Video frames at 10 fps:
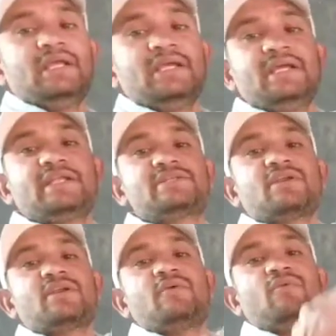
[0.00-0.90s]
it's
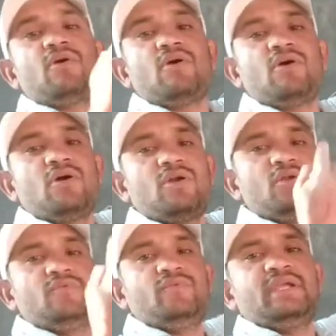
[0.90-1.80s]

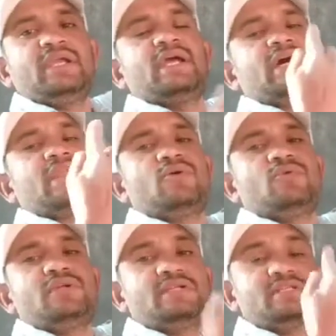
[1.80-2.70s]
revolving
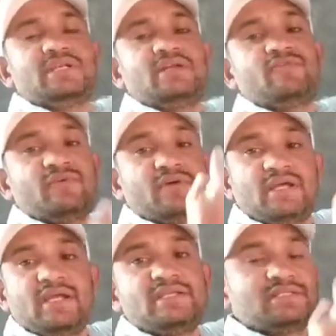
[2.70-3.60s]
around itself.
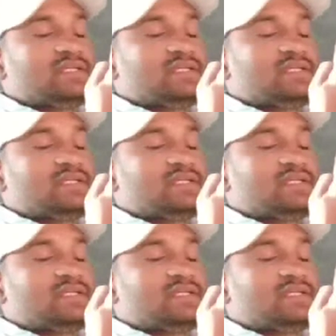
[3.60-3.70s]
Yes,